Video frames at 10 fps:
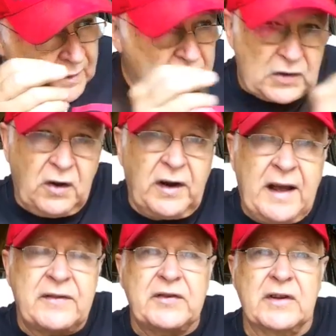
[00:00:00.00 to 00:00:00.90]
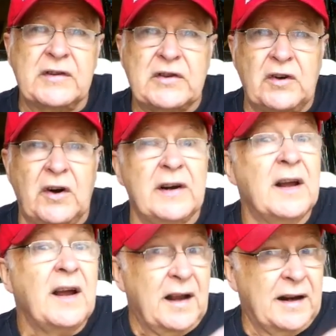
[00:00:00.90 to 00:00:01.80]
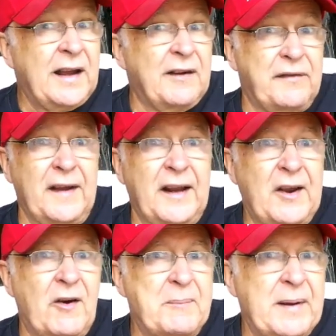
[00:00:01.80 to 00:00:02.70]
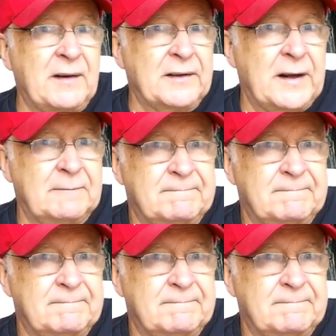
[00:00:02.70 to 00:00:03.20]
slide out through the side and get a fairly high penalty.